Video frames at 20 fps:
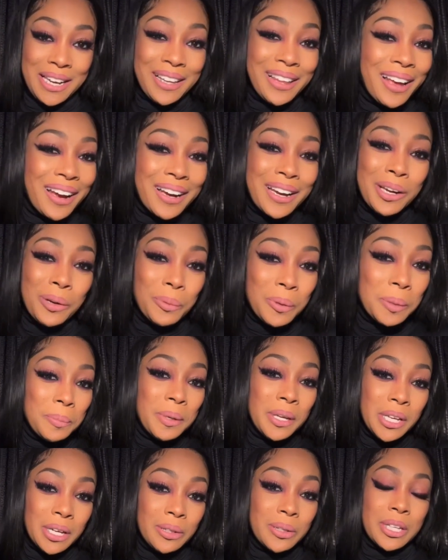And they like,
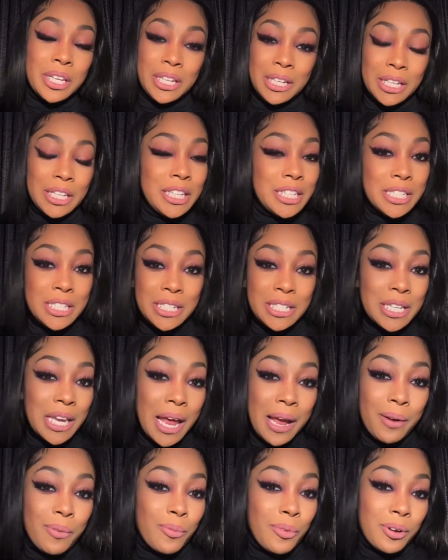would be your kid to just
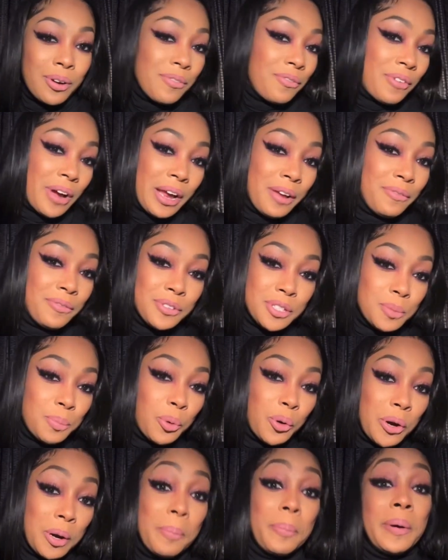like want to fight for
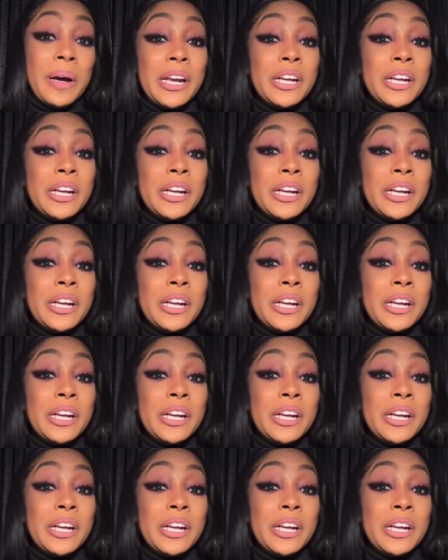sport.